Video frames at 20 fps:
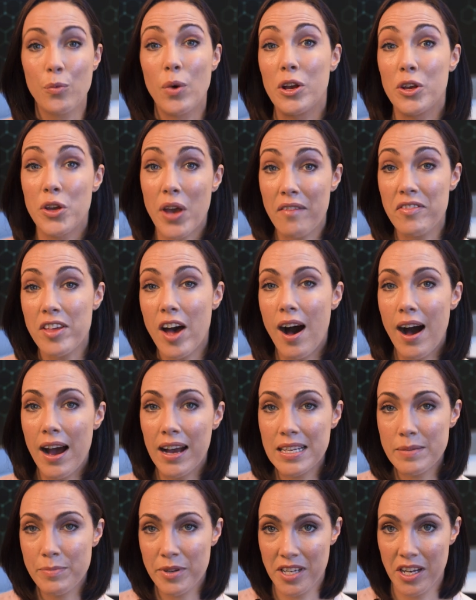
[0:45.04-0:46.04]
while you have the
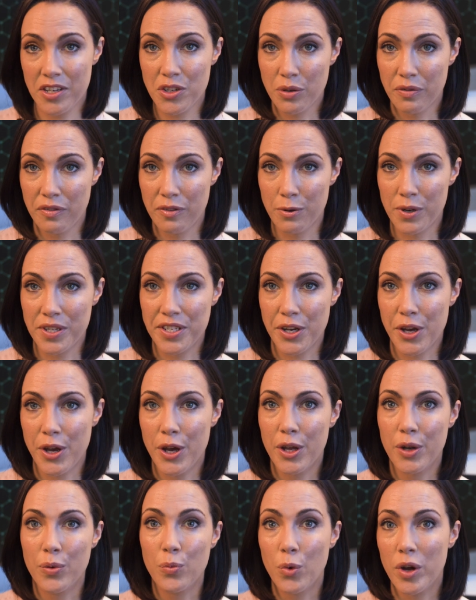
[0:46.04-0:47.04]
highest potential for
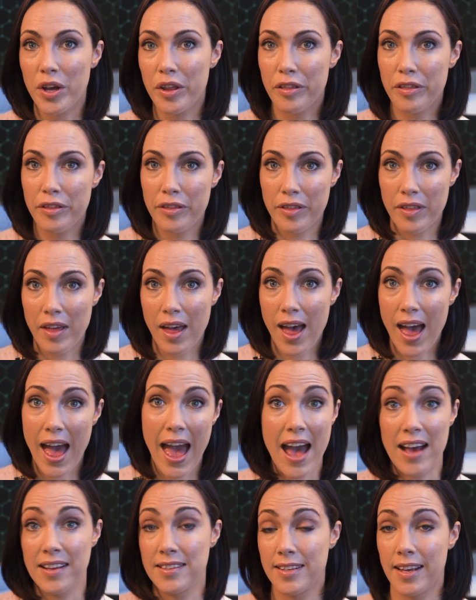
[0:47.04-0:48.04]
return with
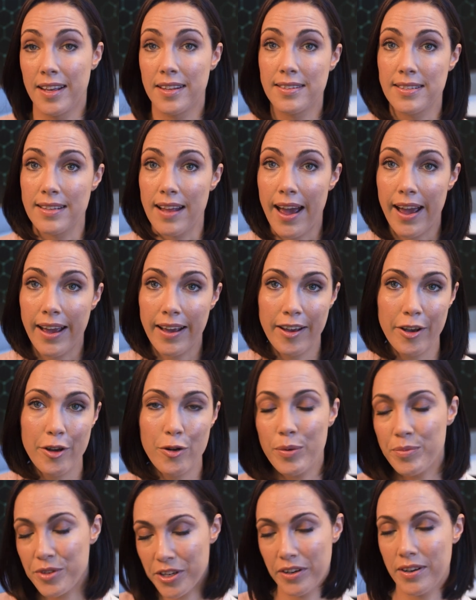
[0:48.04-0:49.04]
assets like
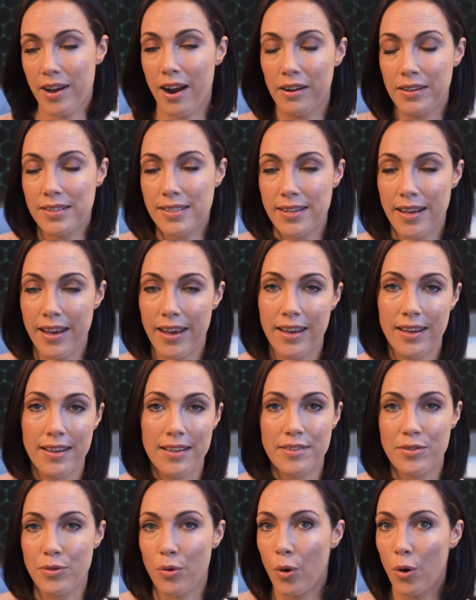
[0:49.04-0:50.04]

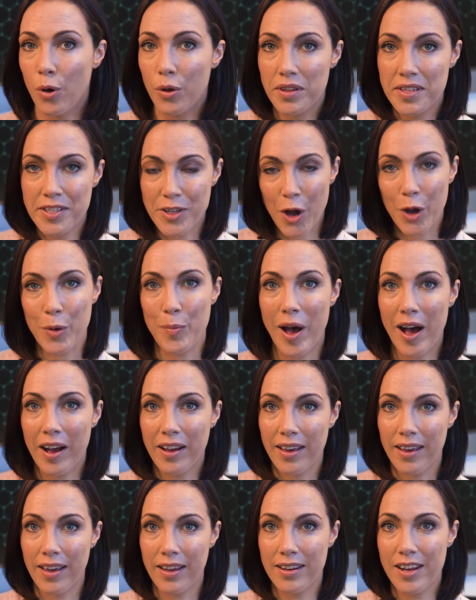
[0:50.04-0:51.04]
cryptocurrencies or stock
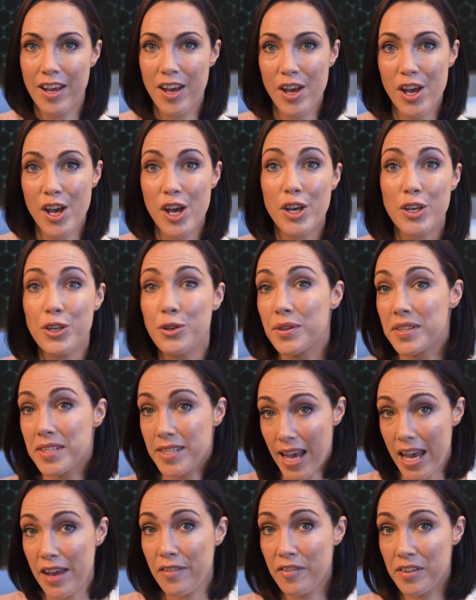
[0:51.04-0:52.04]
market. Your
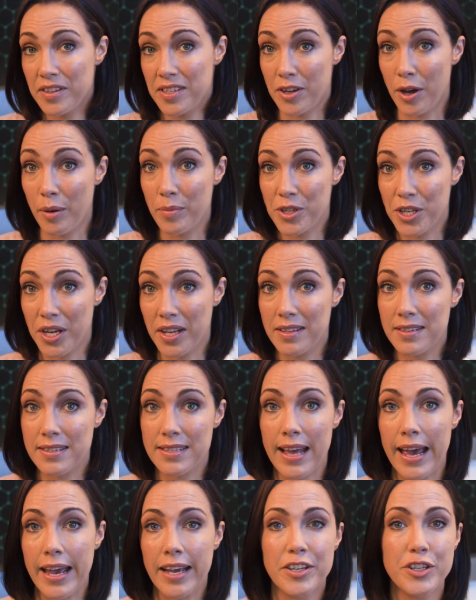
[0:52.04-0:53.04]
safest options
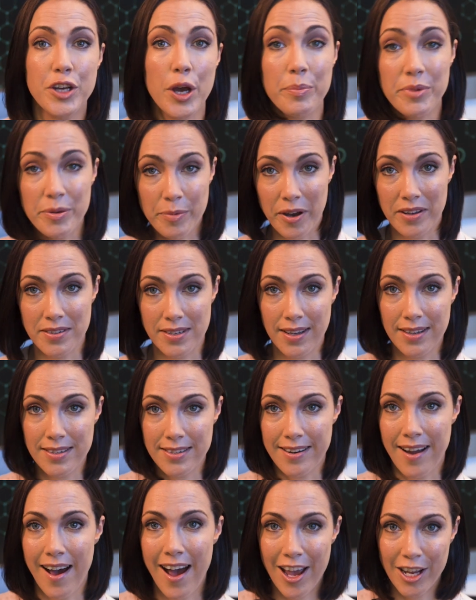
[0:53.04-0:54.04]
like term deposits
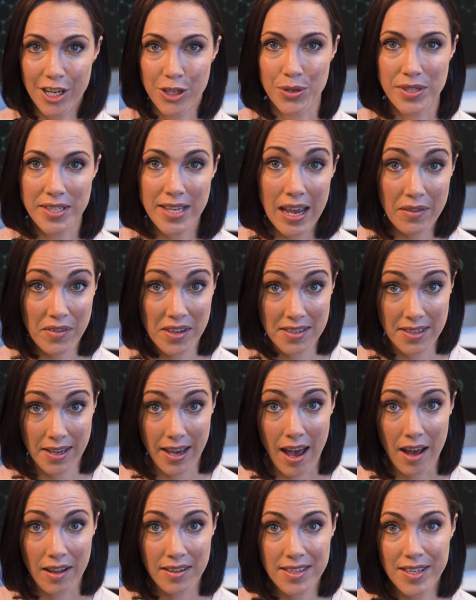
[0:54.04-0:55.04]
and high interest savings
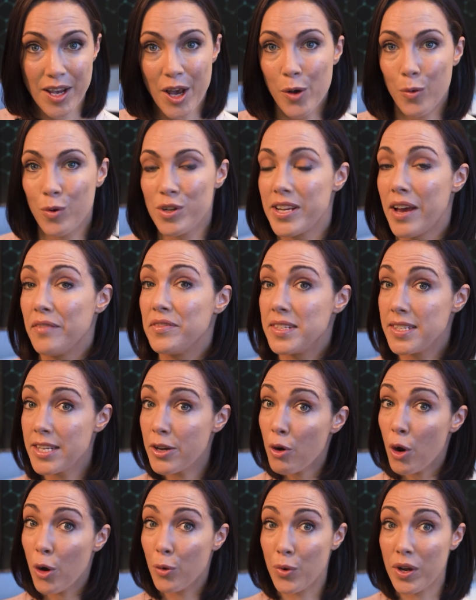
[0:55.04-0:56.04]
accounts, which have
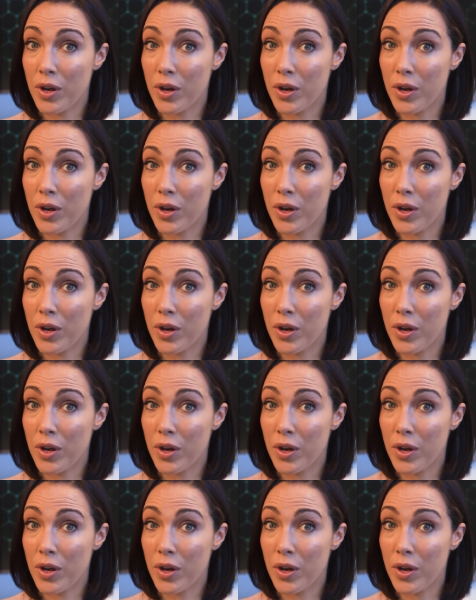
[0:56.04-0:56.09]
zero